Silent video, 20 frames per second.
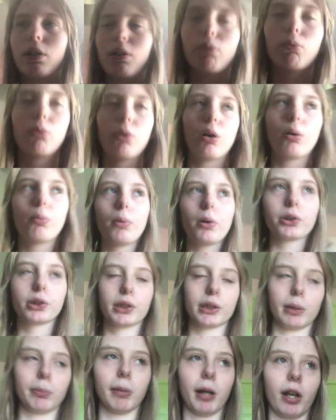Well,
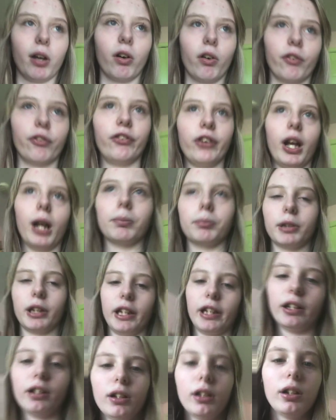mostly my whole family.